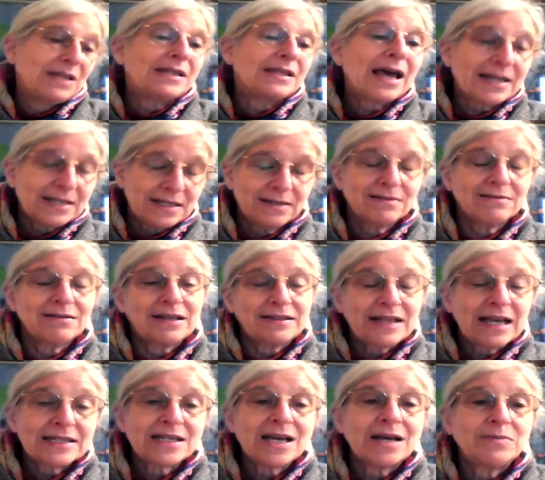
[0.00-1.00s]
In that, at
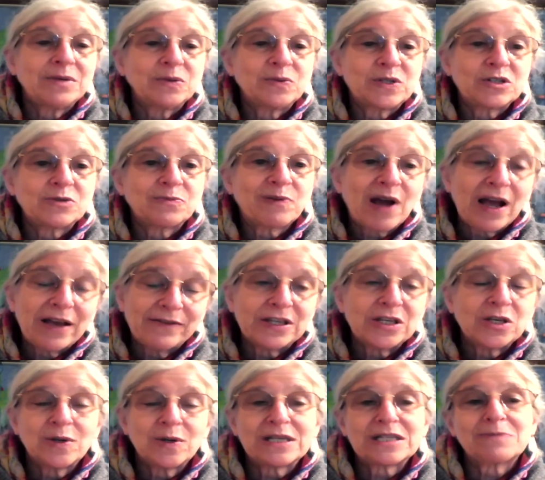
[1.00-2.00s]
that time, it was to private
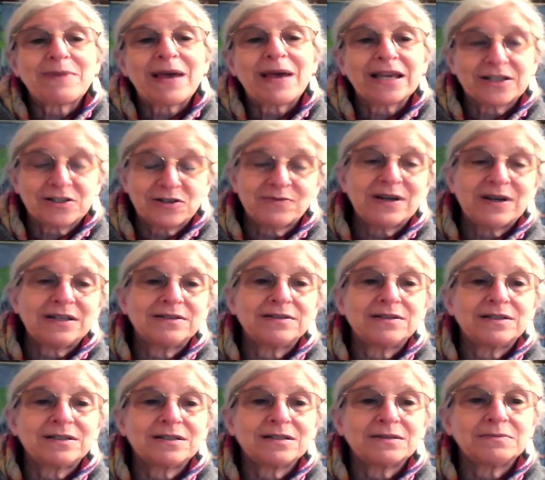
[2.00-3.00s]
U S banks rather
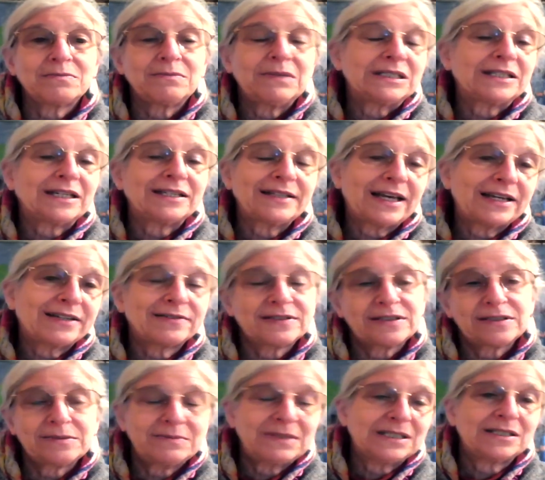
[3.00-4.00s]
than to
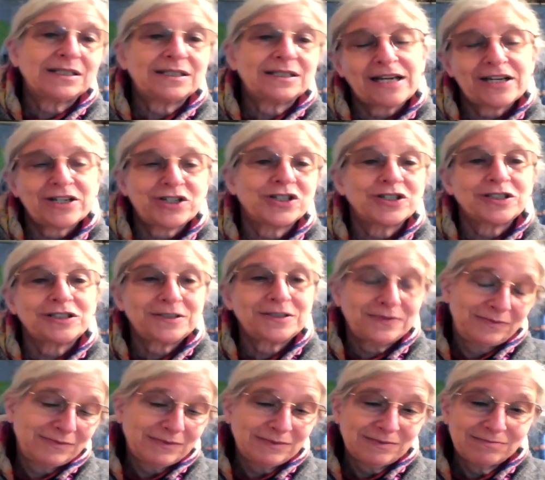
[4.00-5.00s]
multilateral, multinational
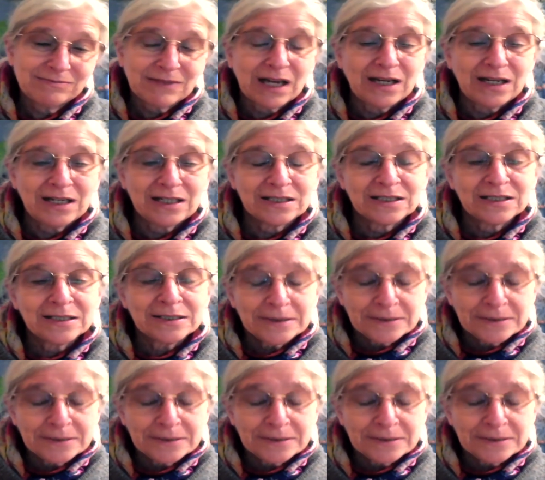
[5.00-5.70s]
uh,